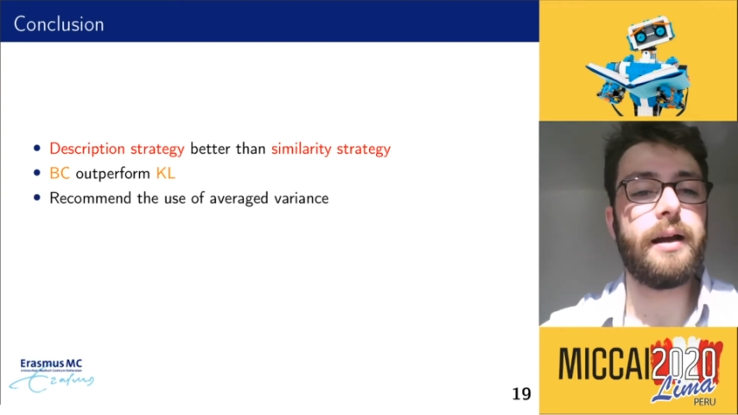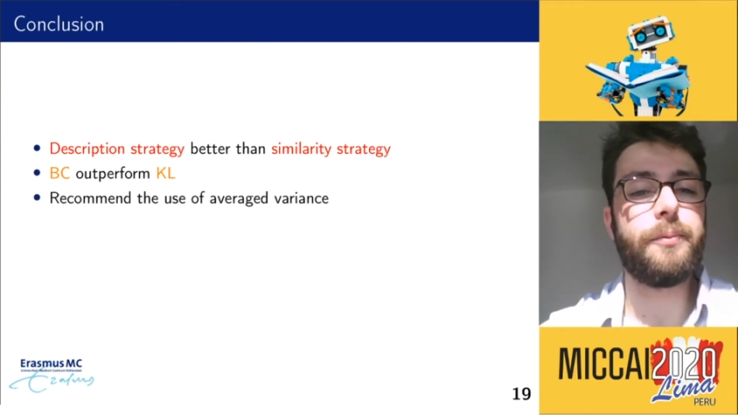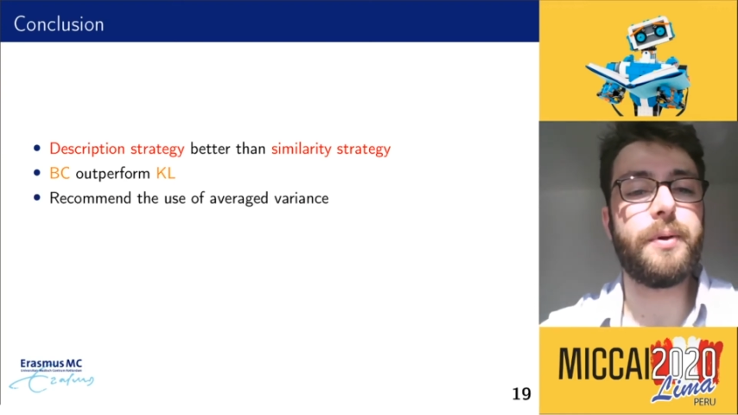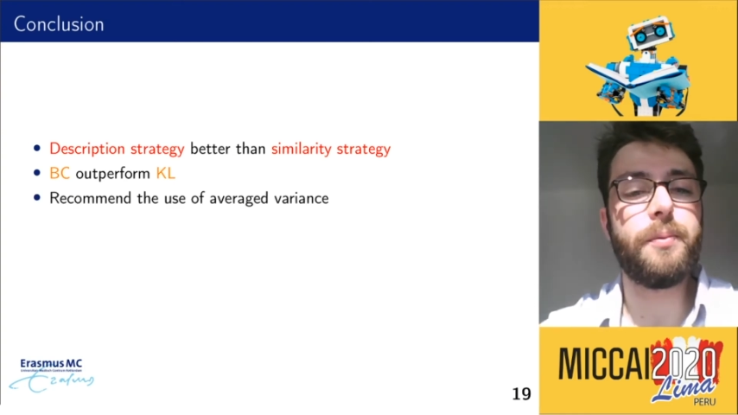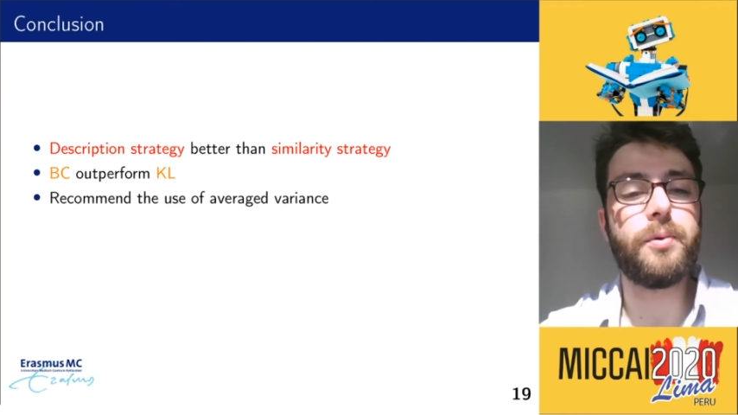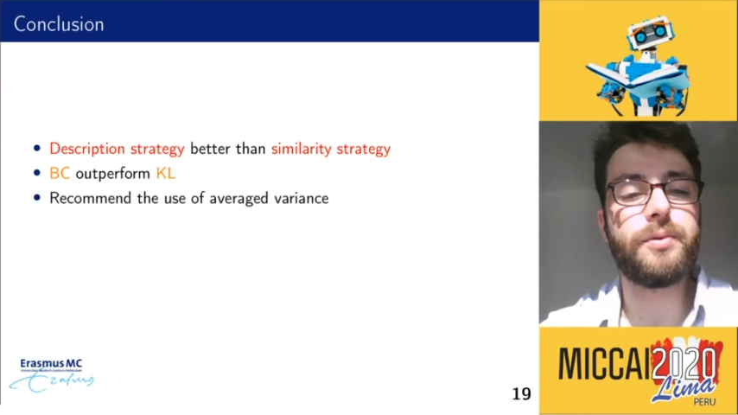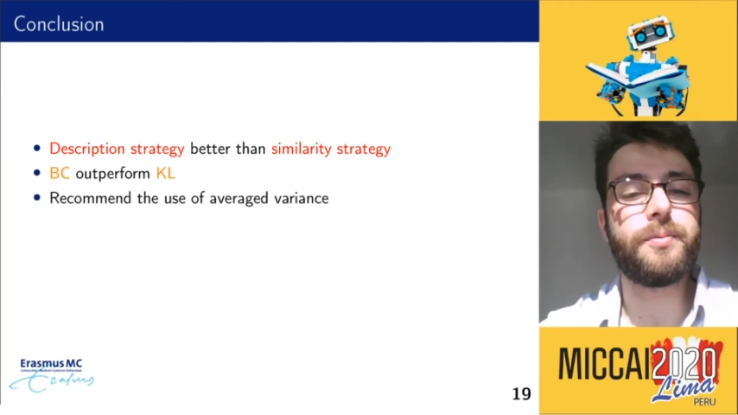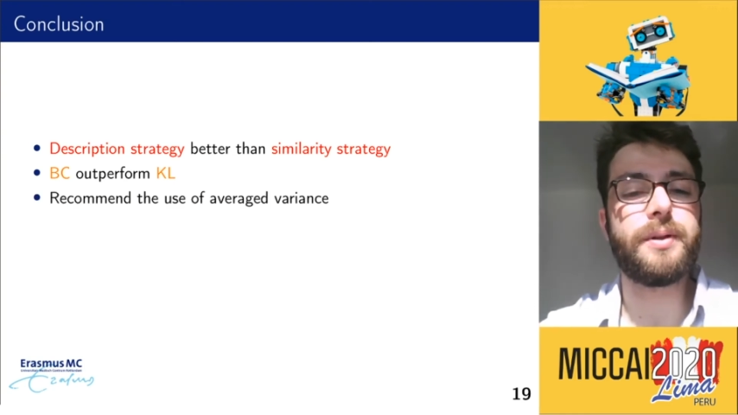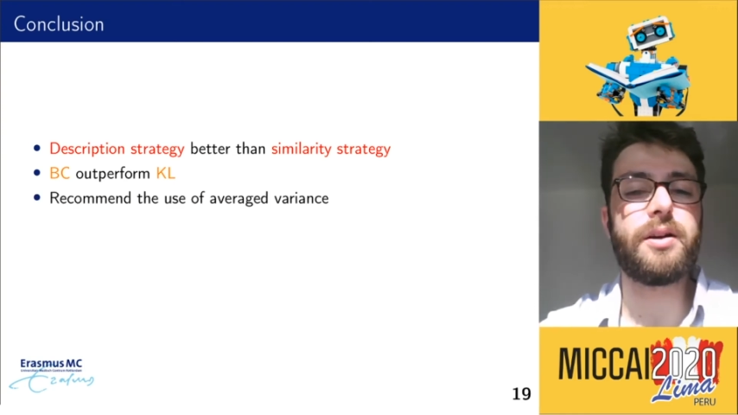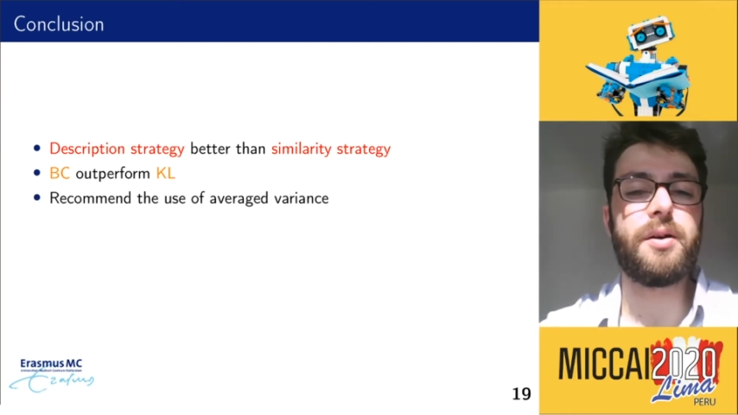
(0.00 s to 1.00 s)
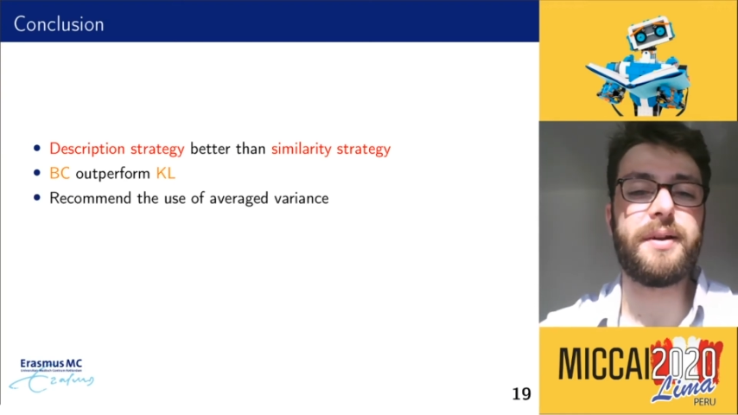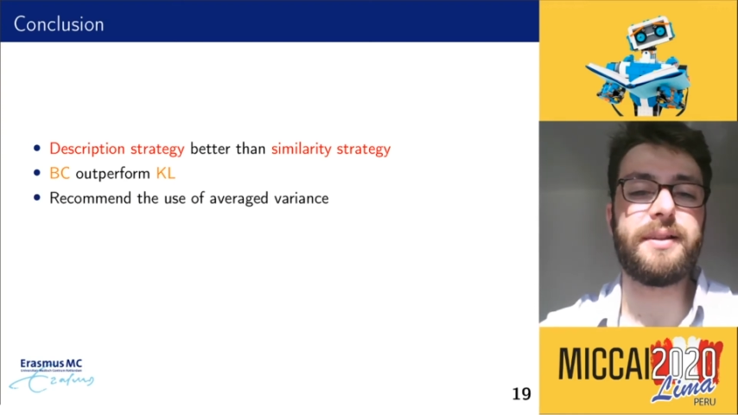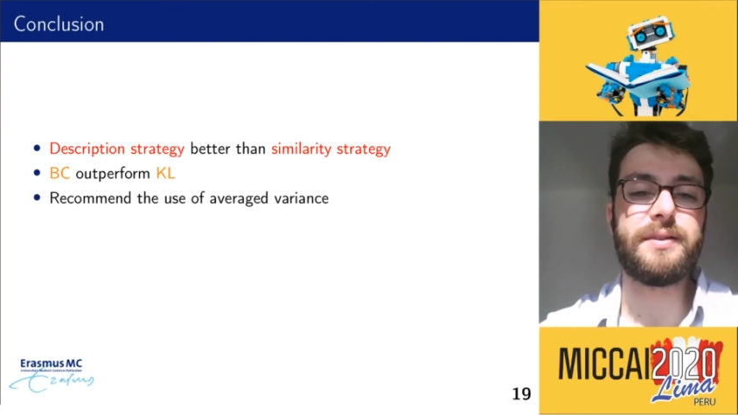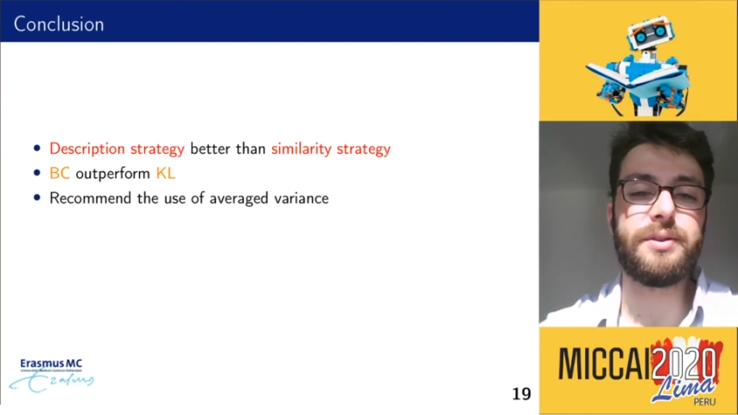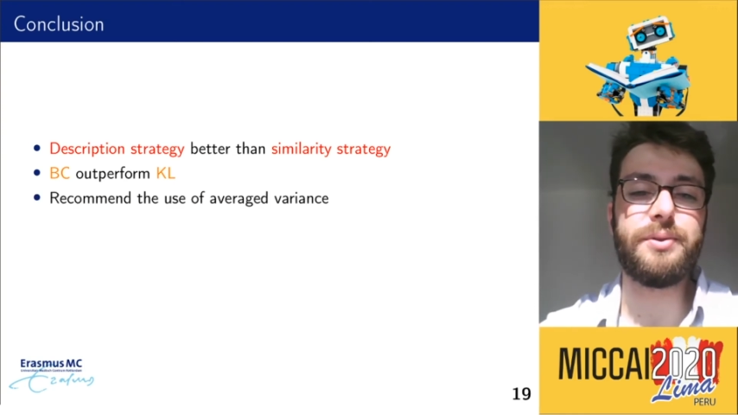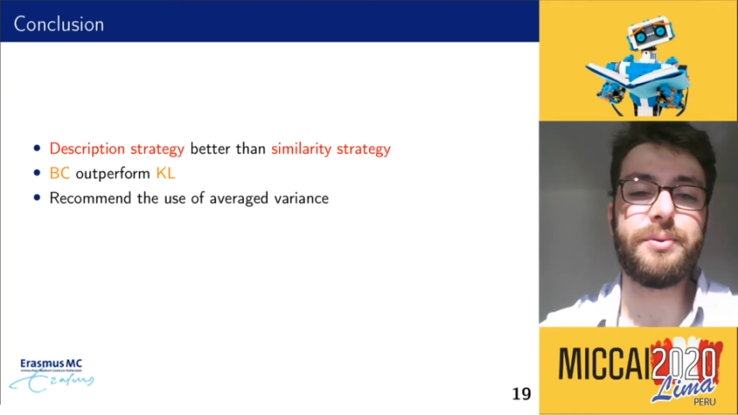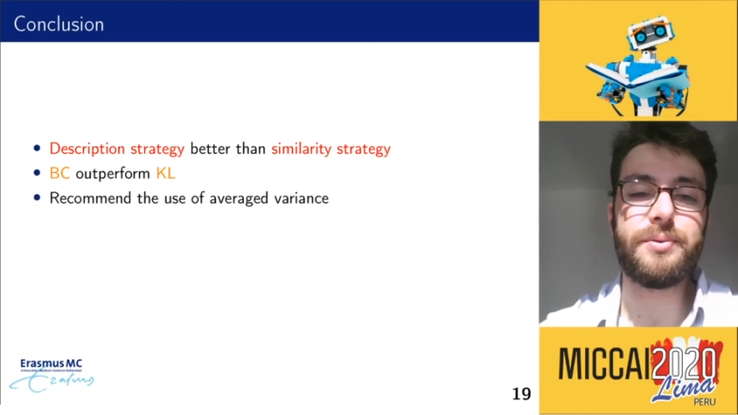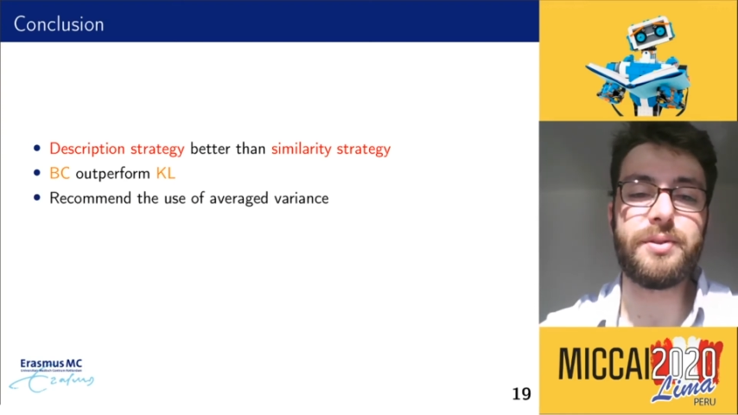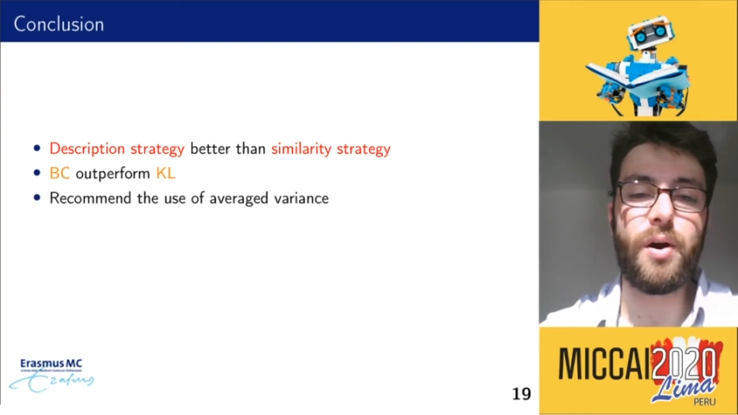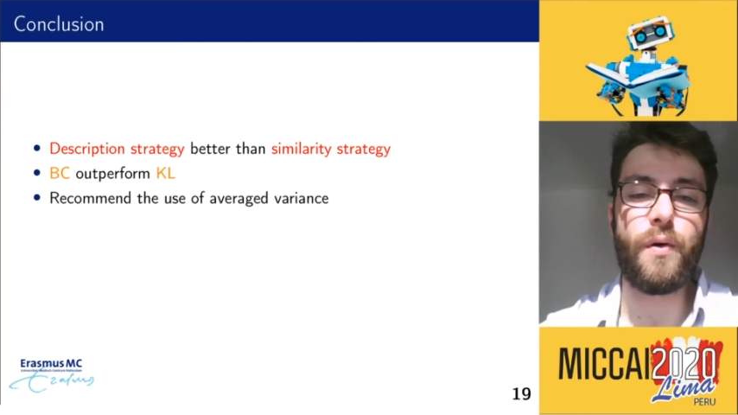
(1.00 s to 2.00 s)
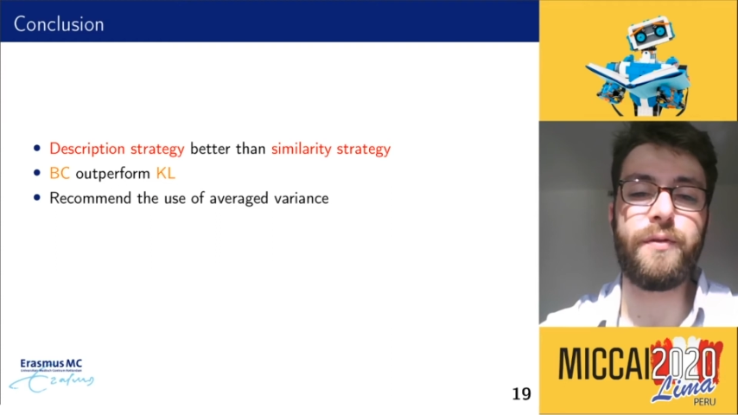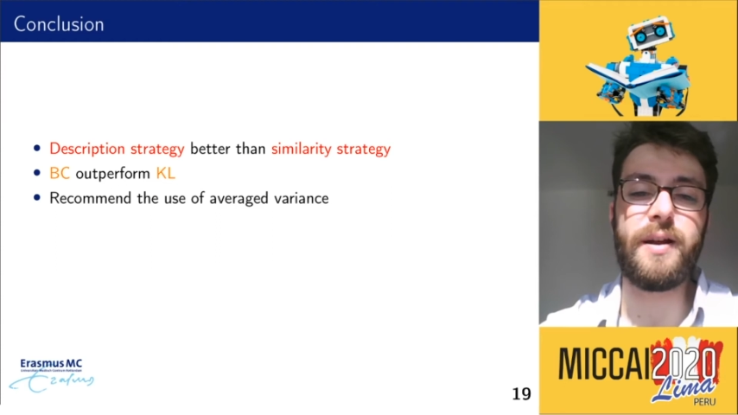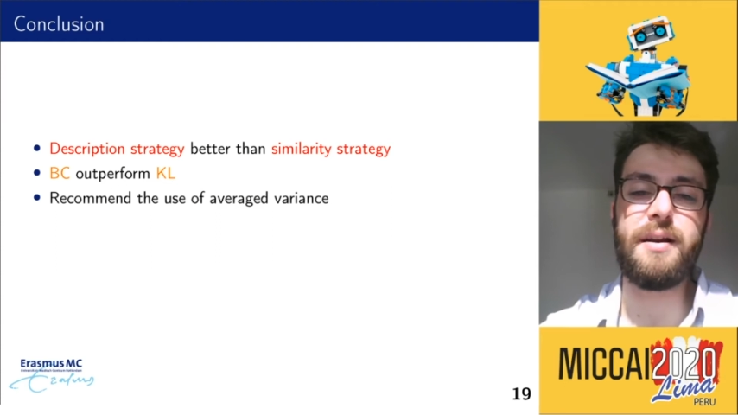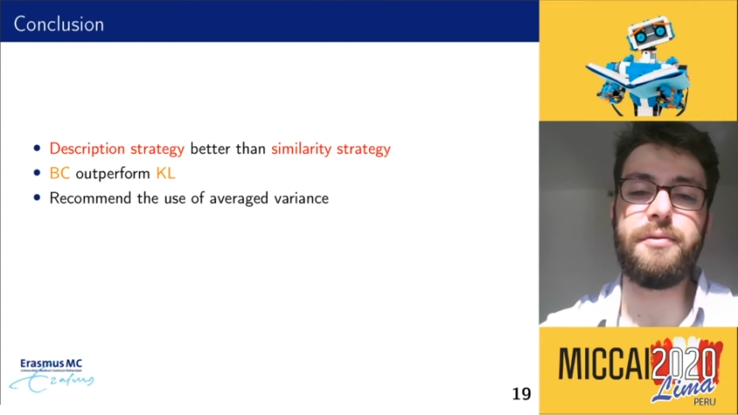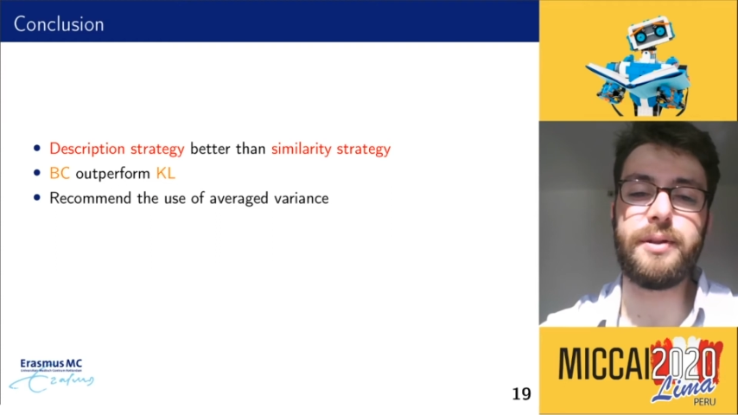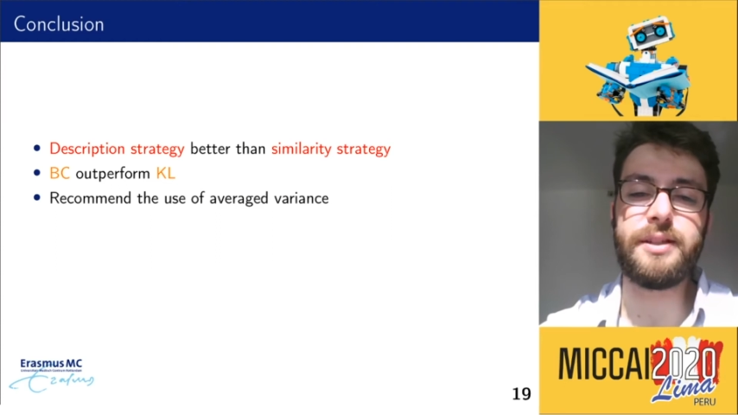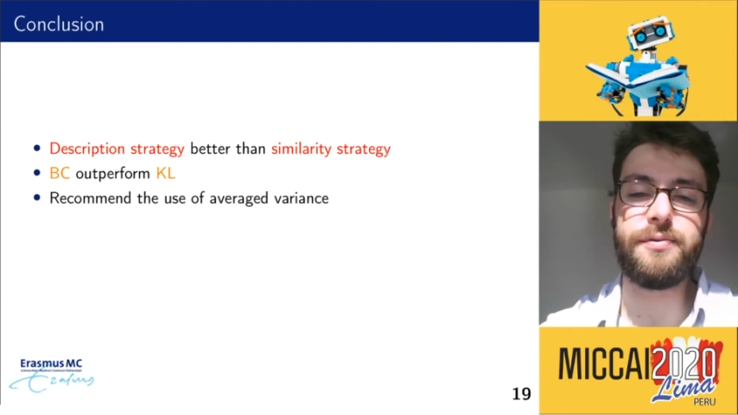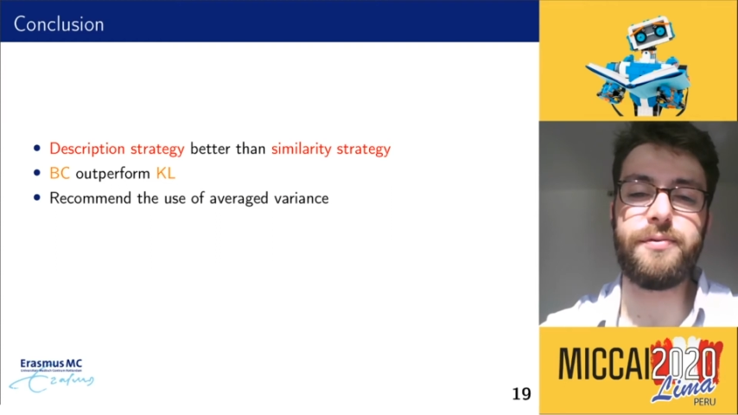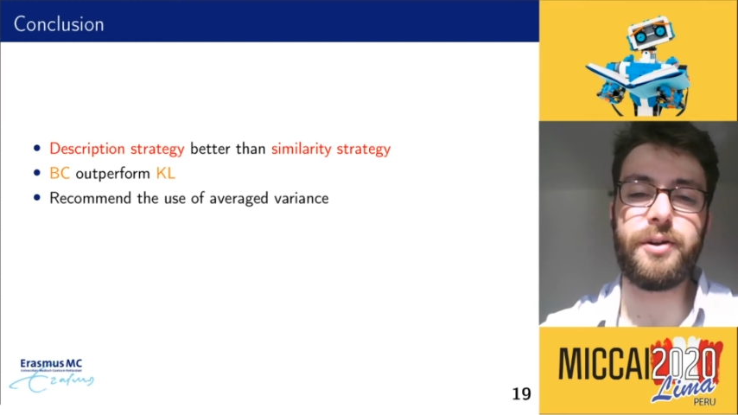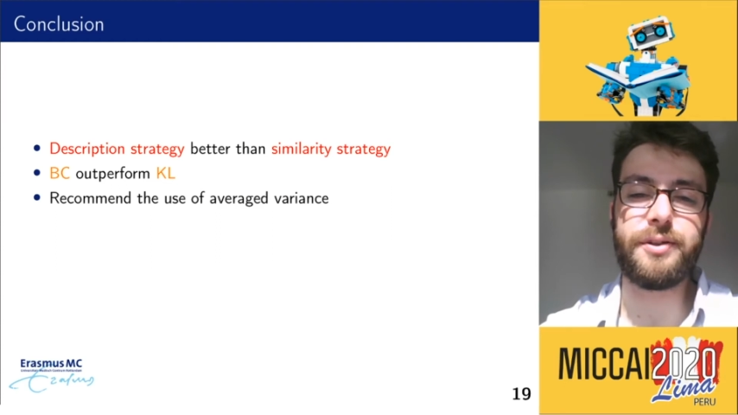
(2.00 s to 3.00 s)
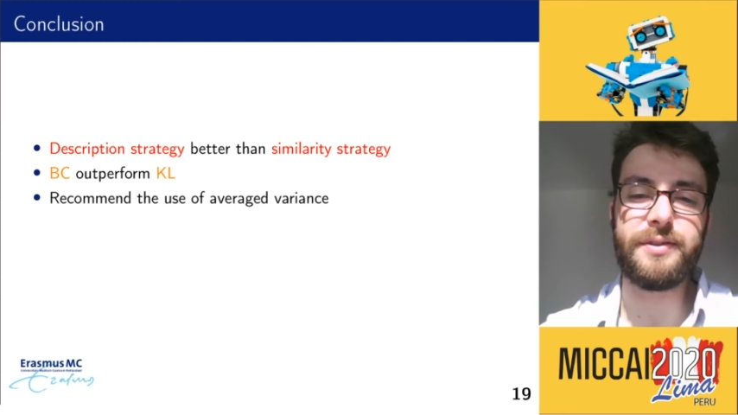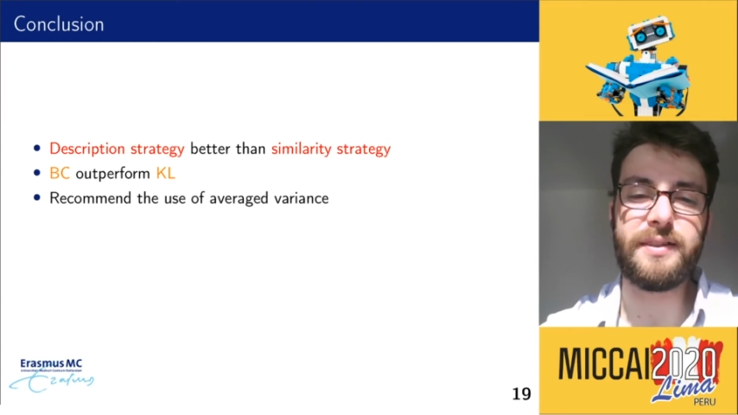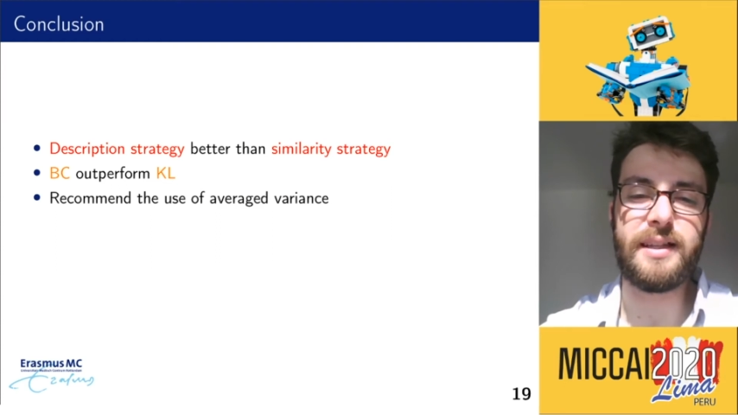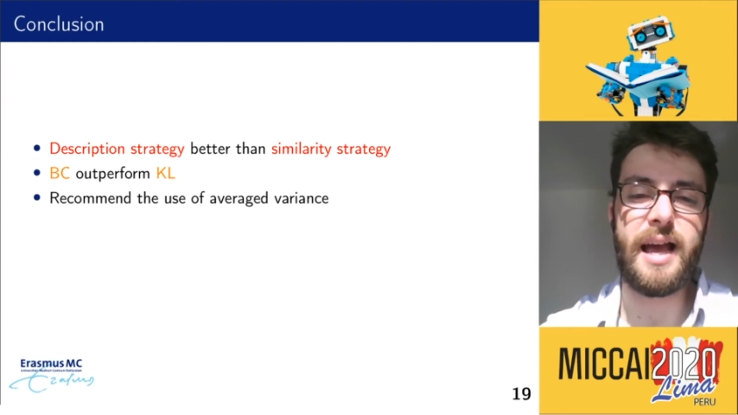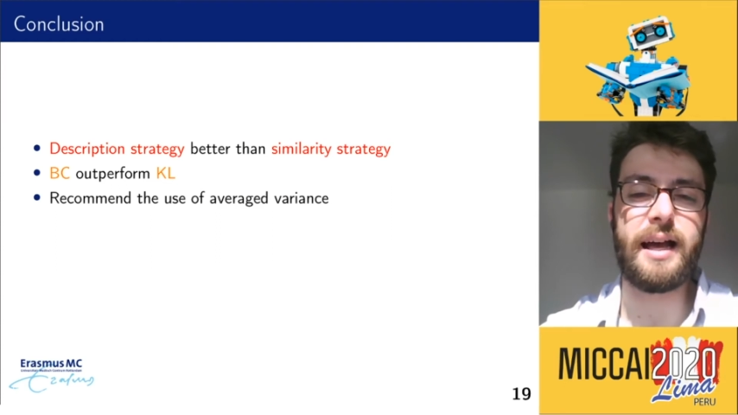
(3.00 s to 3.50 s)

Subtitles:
We would recommend the use of averaged variance,